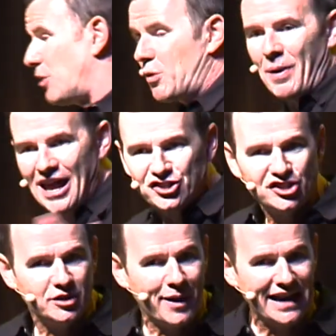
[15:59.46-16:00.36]
that we're
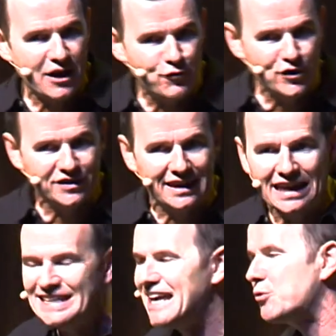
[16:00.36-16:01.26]
passionate about everything,
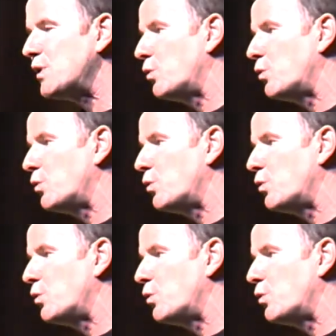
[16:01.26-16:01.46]
and yet we